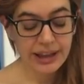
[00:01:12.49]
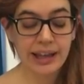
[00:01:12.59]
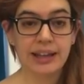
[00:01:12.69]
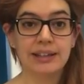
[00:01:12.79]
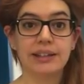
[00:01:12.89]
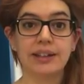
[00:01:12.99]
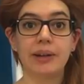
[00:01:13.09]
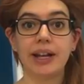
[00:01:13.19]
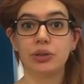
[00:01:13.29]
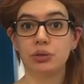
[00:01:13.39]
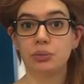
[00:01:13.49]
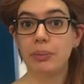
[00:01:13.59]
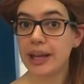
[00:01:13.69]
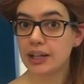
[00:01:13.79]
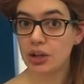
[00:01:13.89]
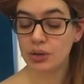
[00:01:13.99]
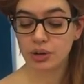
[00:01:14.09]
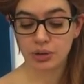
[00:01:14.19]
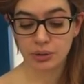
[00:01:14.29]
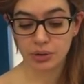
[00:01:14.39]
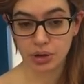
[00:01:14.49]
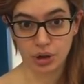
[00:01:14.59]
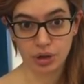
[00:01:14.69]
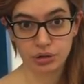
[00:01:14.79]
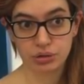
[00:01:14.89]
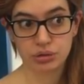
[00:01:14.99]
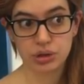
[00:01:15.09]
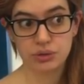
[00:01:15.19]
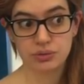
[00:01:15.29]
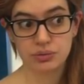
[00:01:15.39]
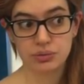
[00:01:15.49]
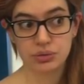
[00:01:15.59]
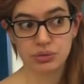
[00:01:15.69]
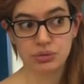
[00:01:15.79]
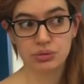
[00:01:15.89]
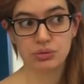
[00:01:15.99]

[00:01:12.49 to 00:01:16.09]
And uh, as you may know or not, if you